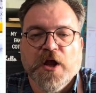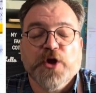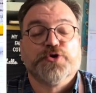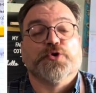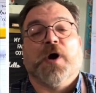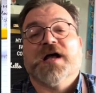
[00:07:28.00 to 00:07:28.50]

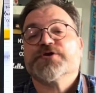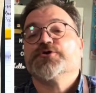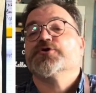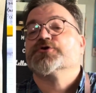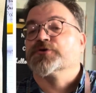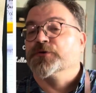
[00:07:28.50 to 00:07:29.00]
So, as
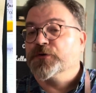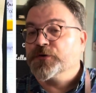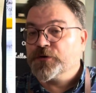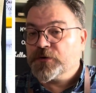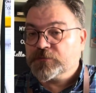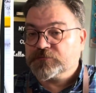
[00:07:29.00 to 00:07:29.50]
usual,
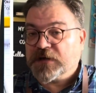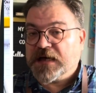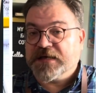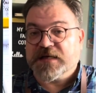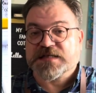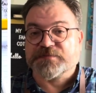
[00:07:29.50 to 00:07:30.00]
I
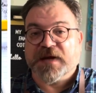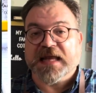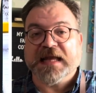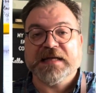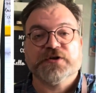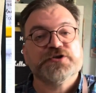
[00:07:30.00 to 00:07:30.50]
asked my
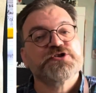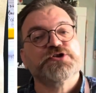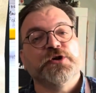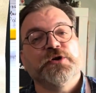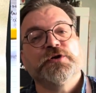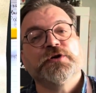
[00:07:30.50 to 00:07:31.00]
eldest
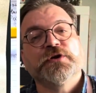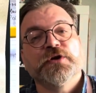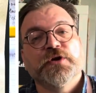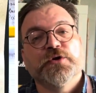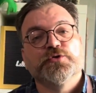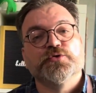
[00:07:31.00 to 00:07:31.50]
son
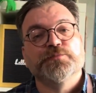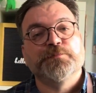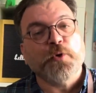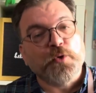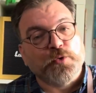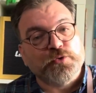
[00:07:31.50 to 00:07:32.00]
to
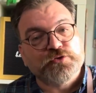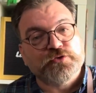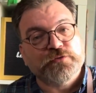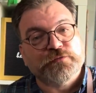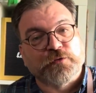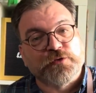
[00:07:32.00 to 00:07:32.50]
pose
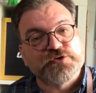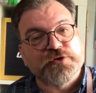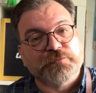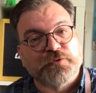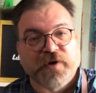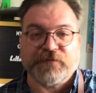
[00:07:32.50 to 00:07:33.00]
for
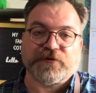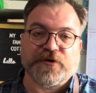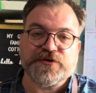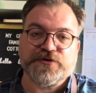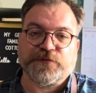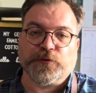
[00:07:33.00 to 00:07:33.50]
some
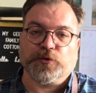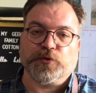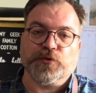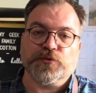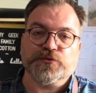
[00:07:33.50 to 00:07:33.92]
reference photos.